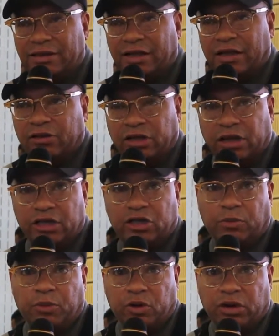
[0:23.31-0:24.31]
elderly
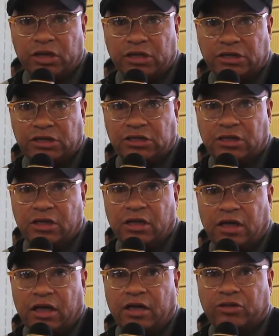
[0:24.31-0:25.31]
communities
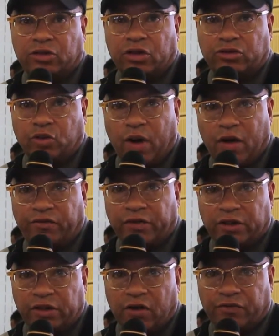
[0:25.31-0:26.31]
throughout
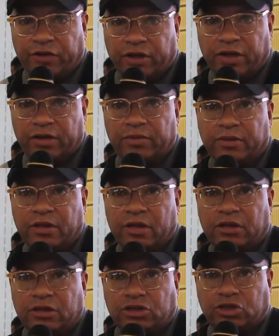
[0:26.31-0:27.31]
Philadelphia
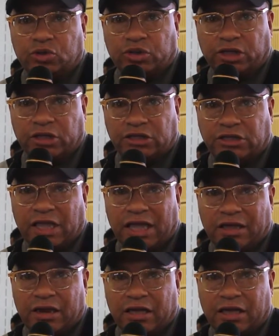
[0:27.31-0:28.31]
to the
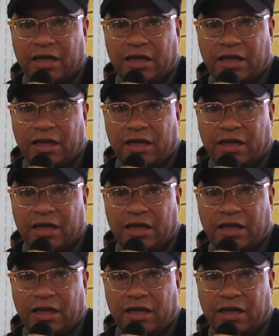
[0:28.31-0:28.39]
state